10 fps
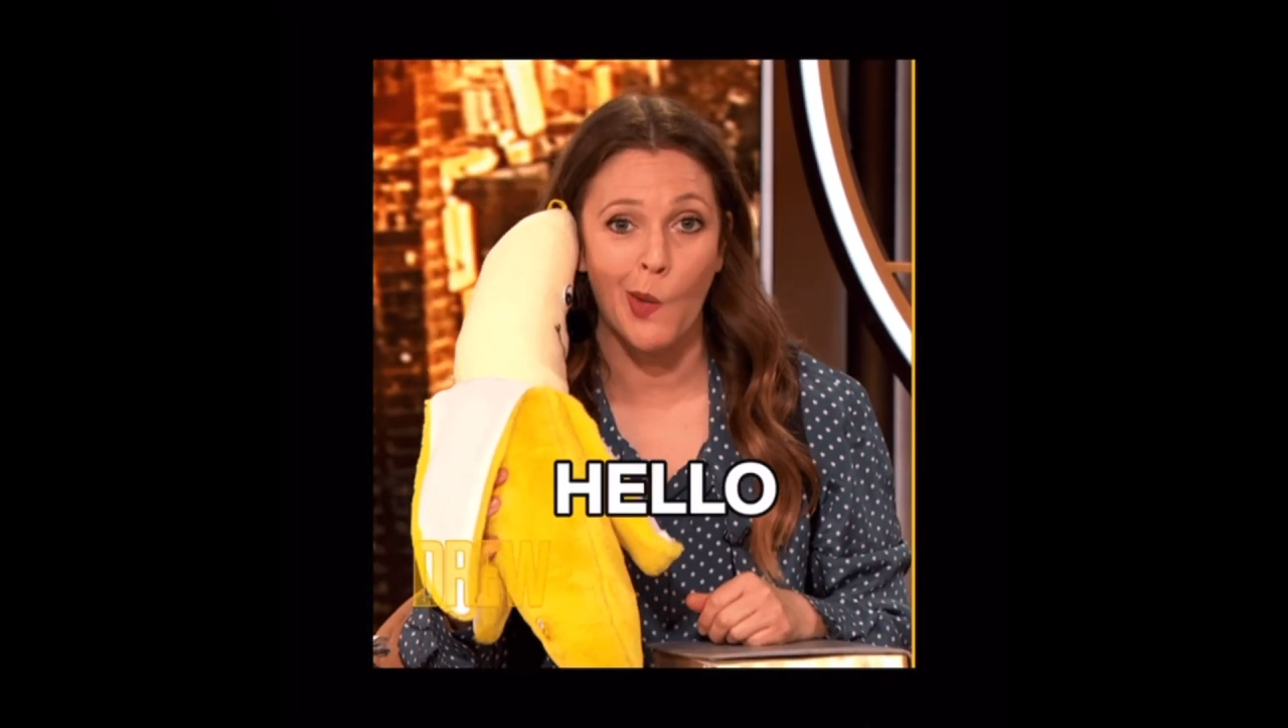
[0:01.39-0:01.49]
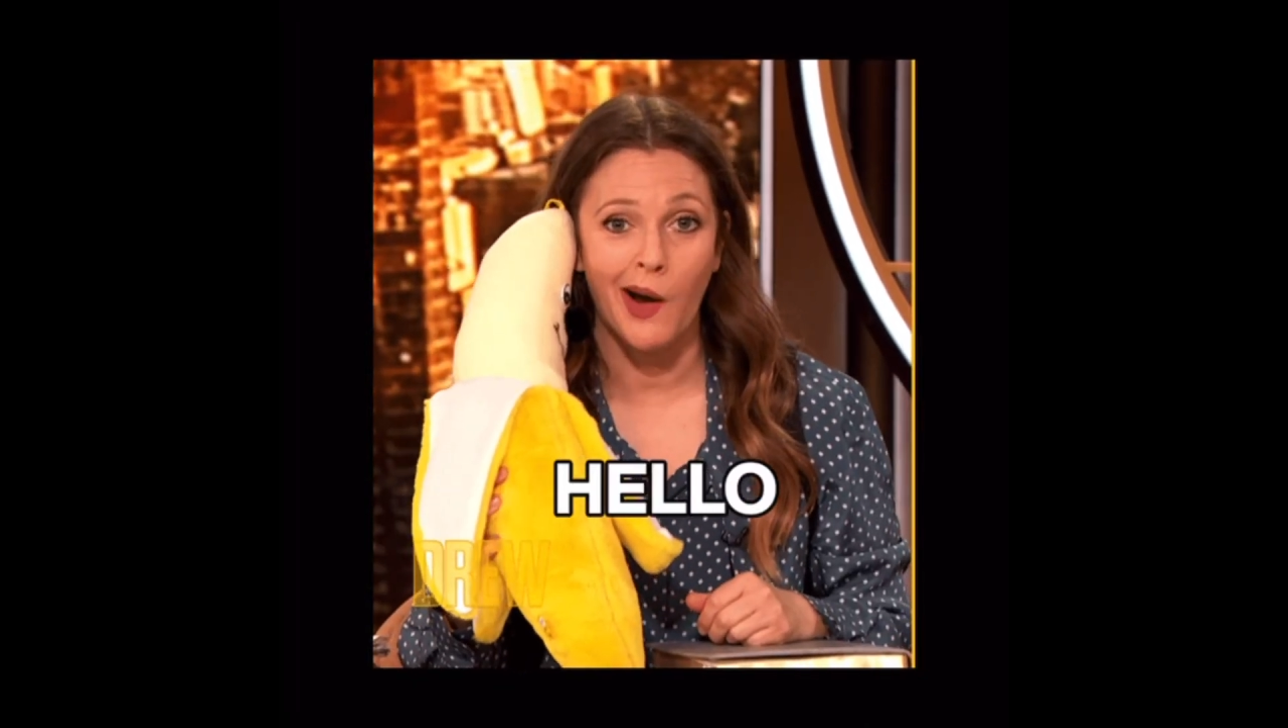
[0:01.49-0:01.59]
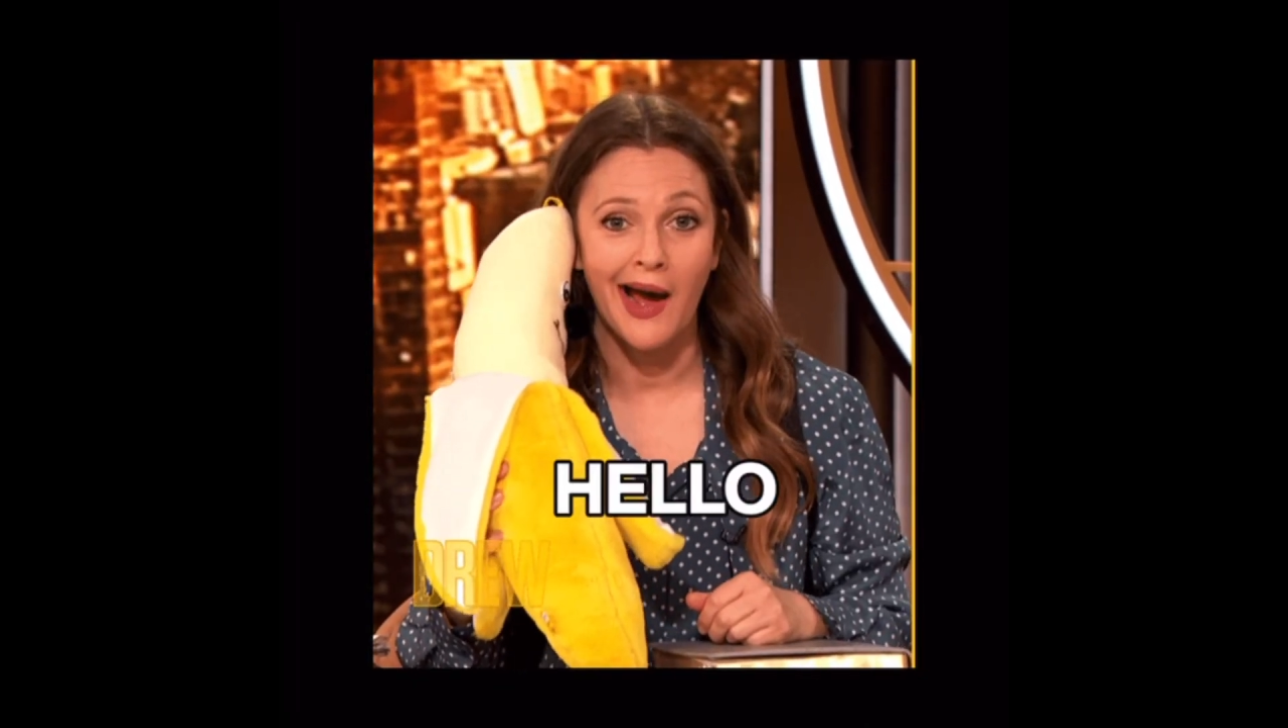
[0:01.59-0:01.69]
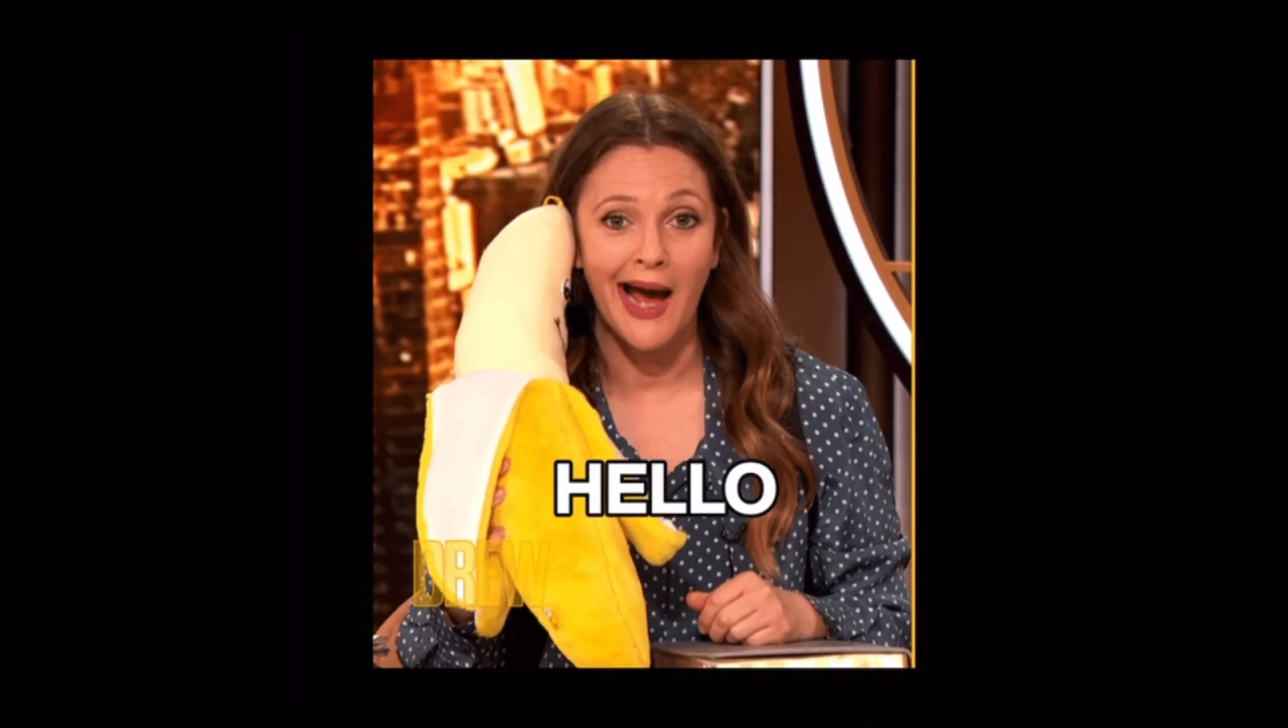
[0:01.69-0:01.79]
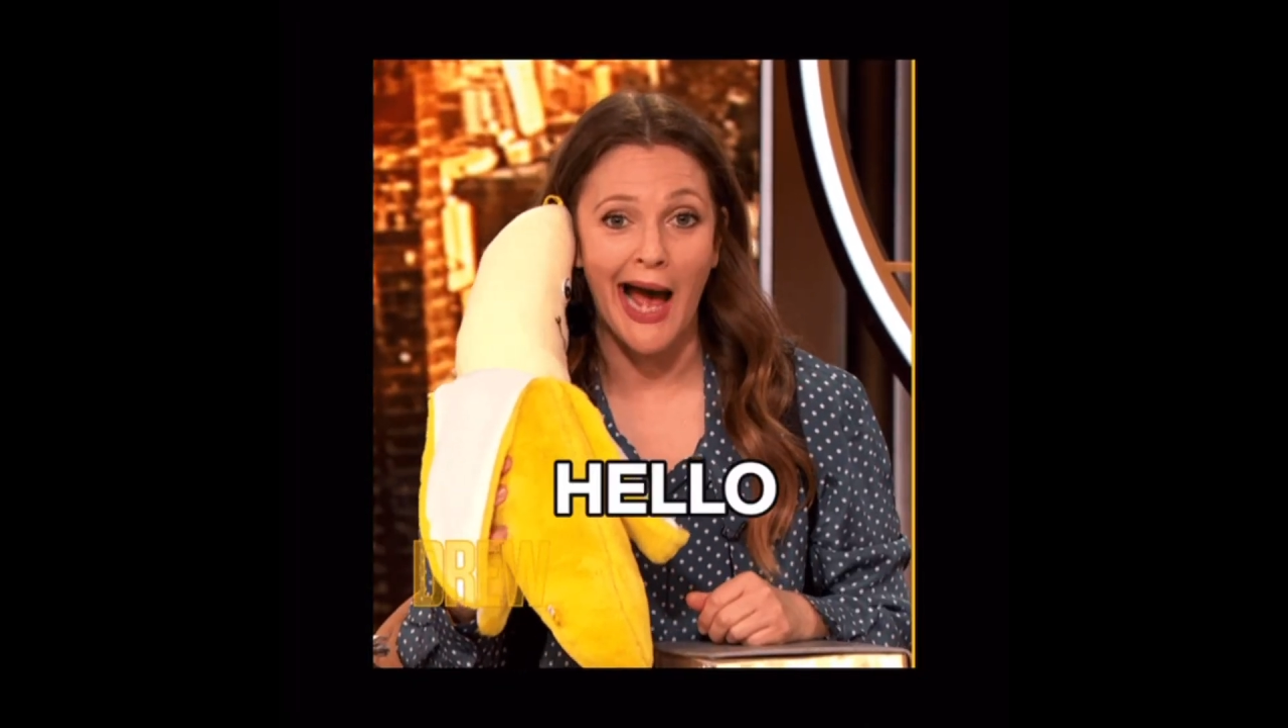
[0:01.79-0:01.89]

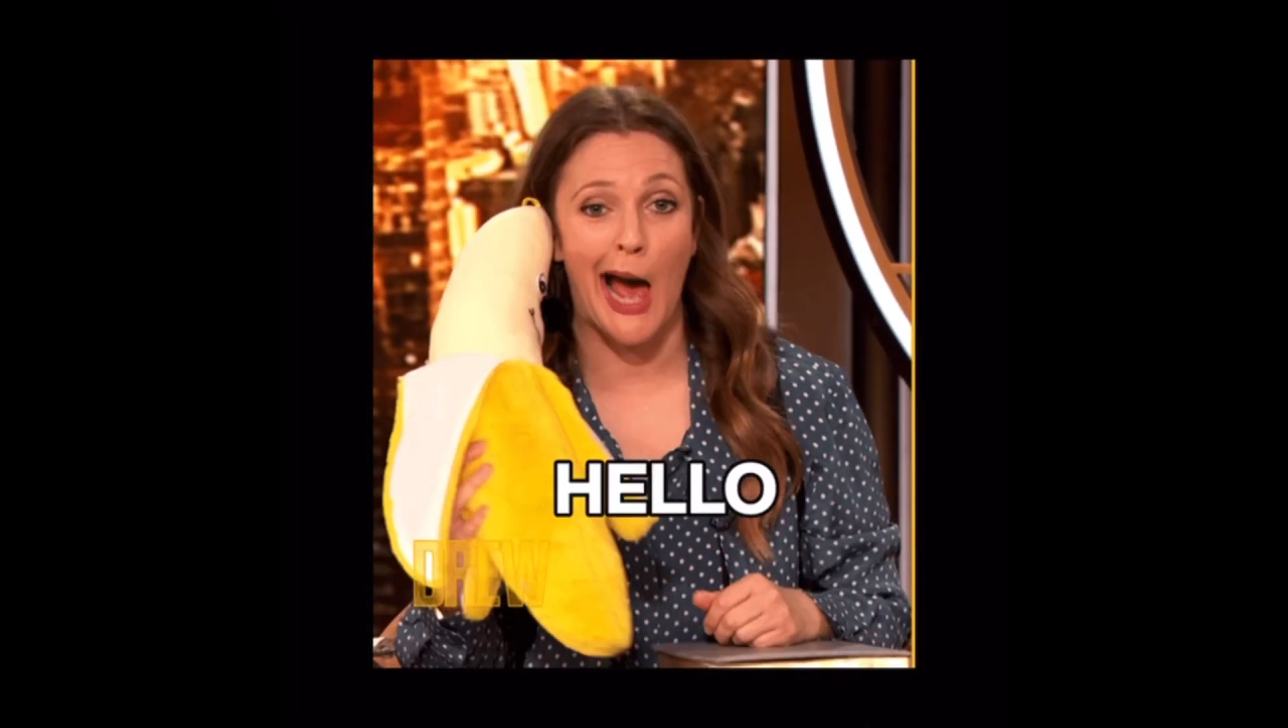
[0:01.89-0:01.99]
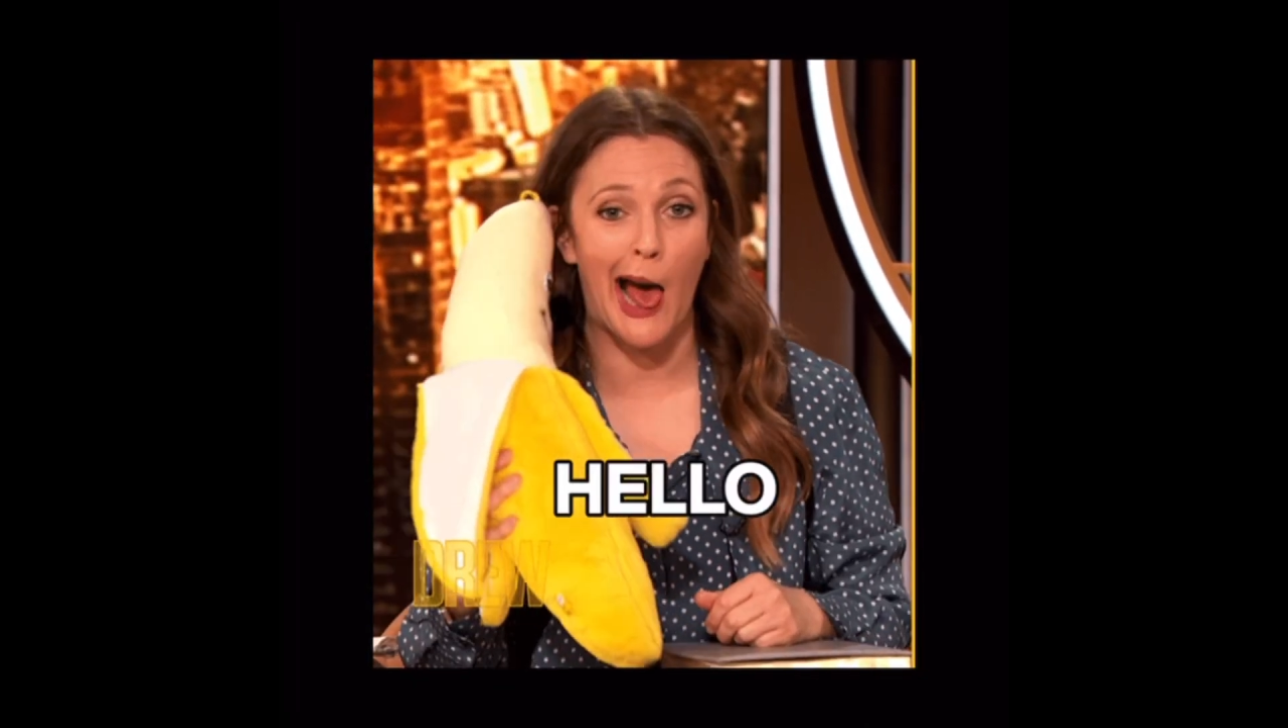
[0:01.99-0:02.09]
welcome back to